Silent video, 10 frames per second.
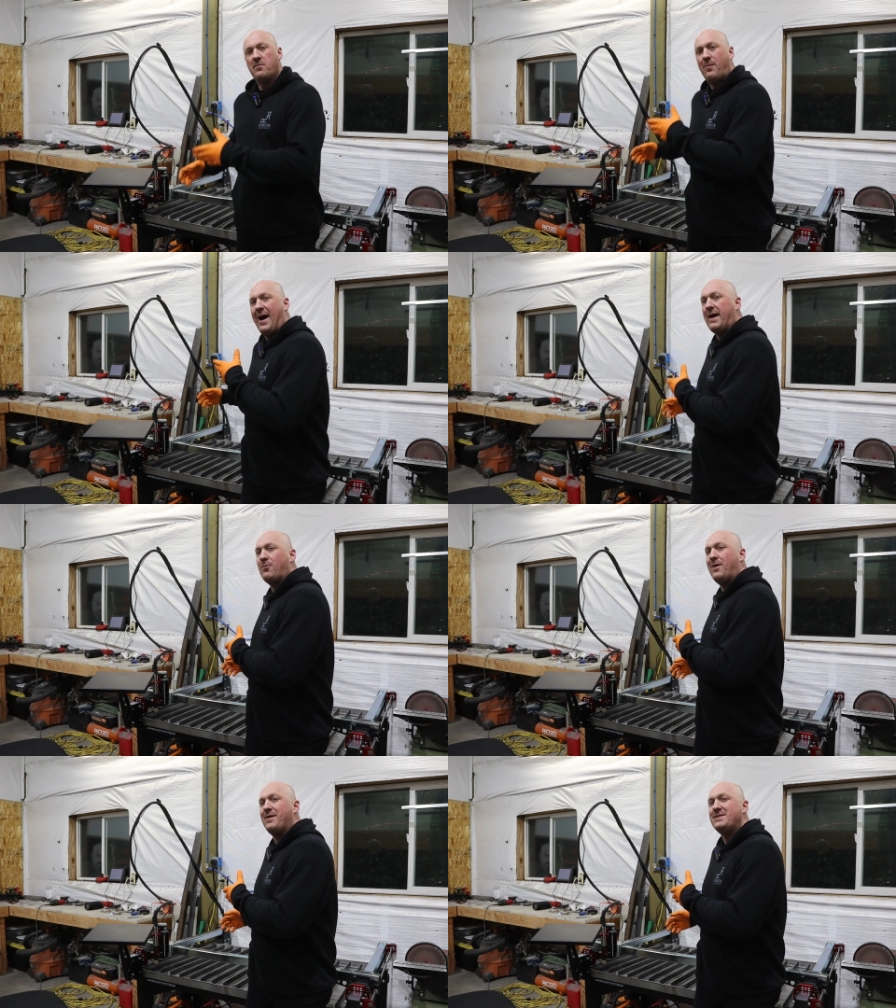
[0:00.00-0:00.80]
you're buying
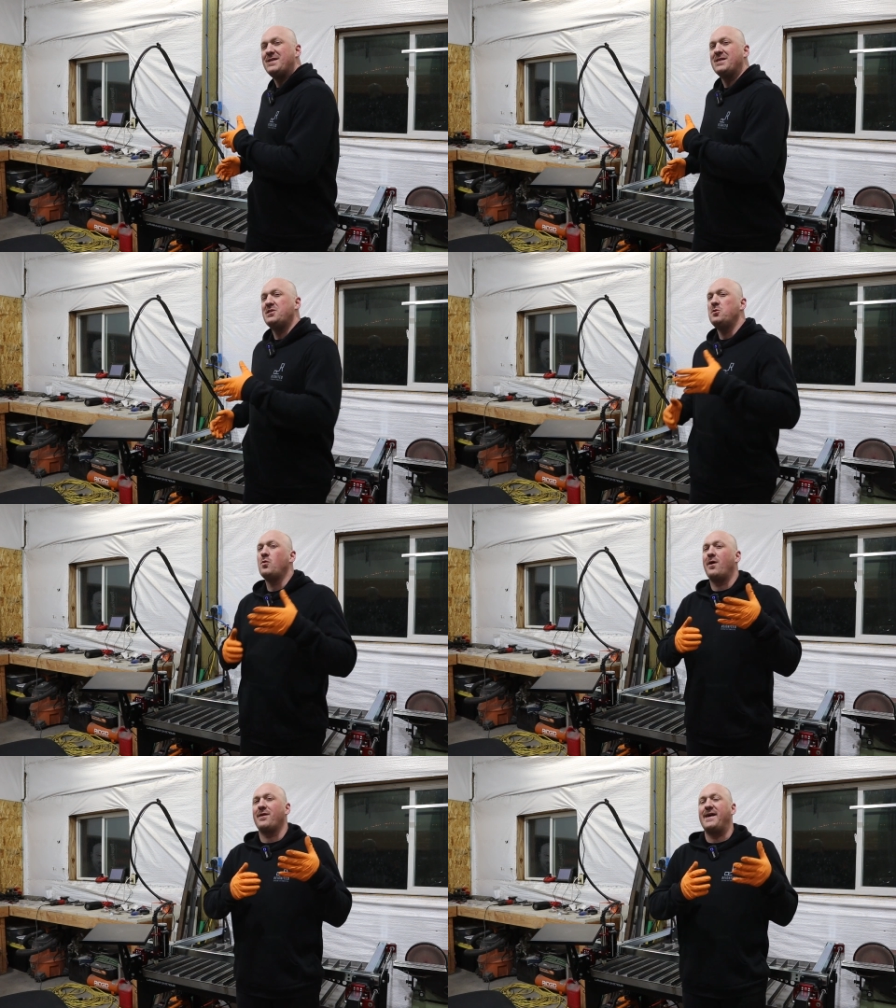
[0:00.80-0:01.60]
one of these things,
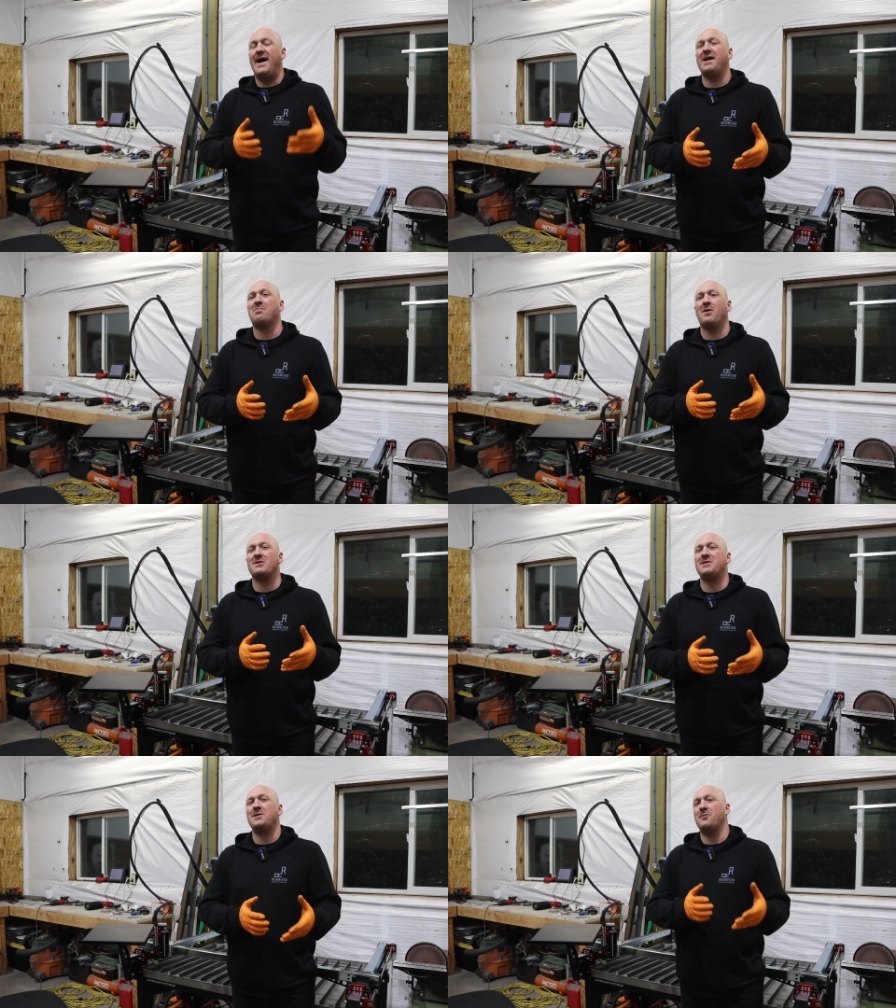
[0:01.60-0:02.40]
you are the kind of
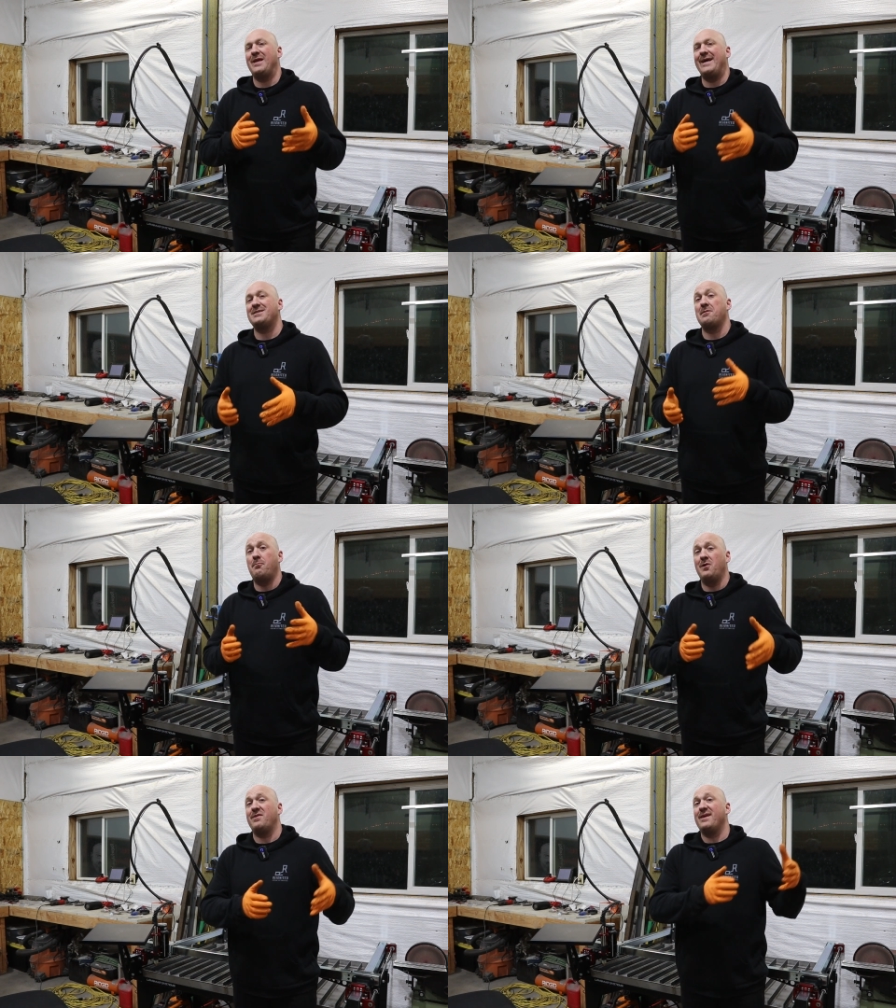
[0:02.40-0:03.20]
person who likes to
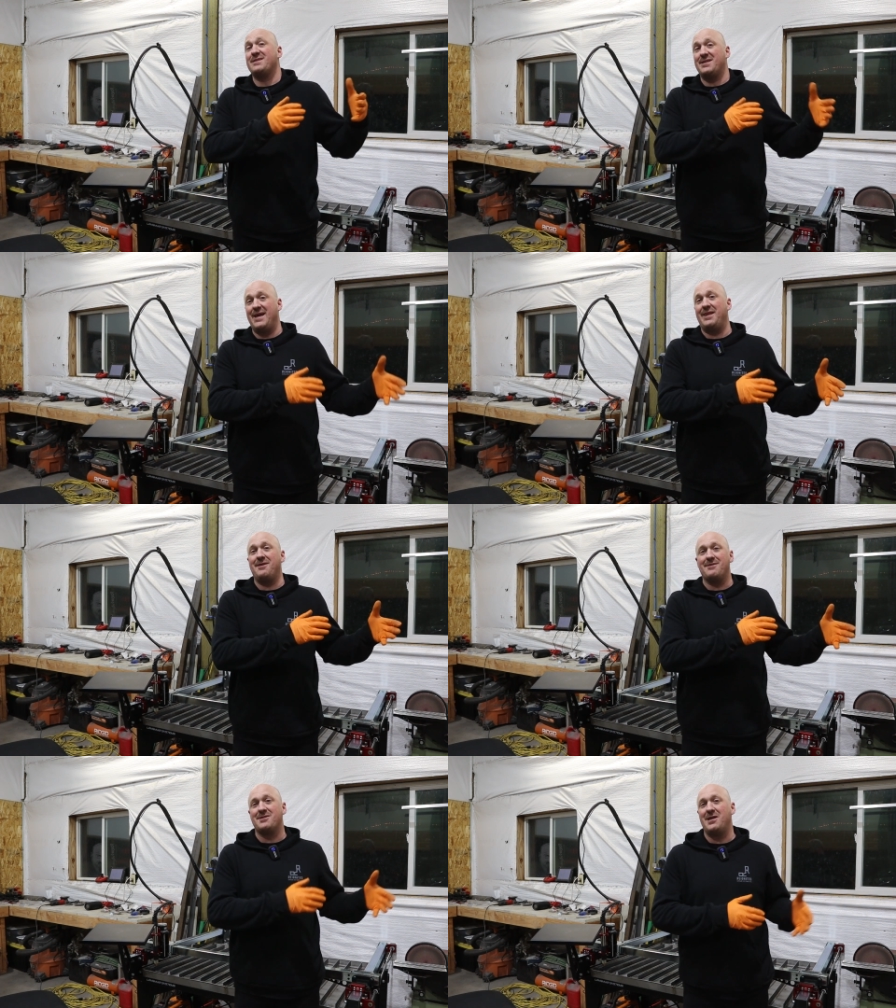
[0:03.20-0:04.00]
put things together
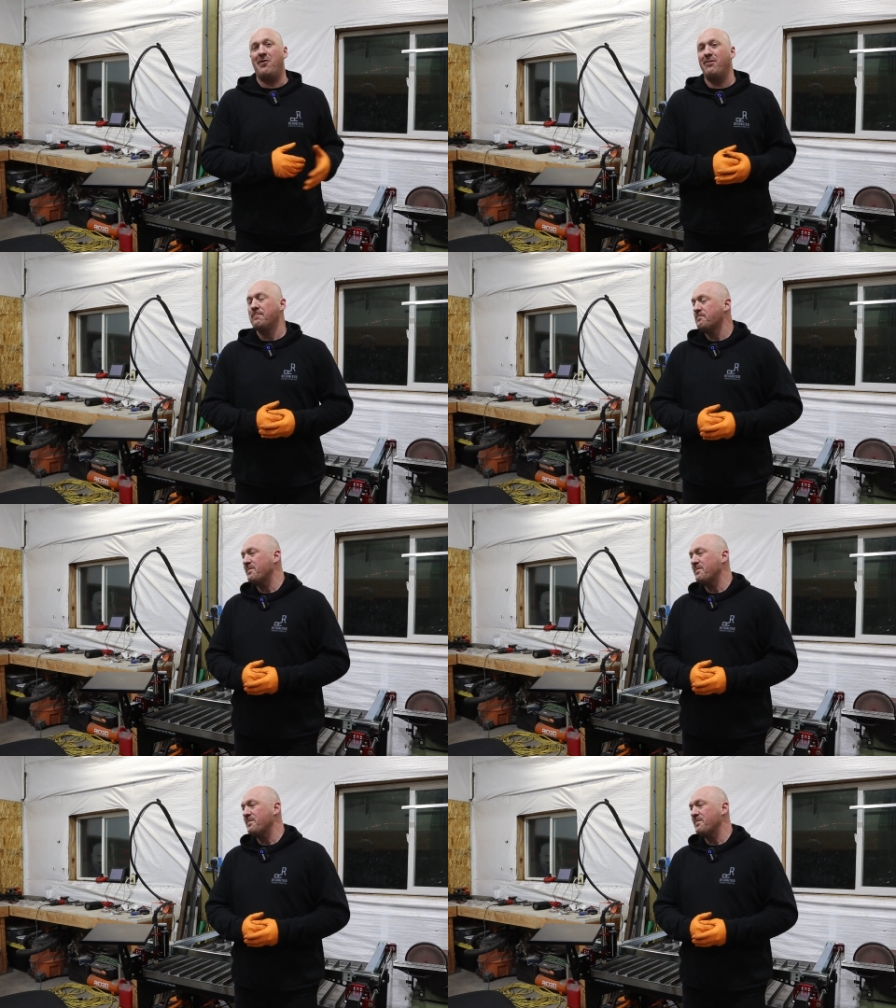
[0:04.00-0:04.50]
yourself.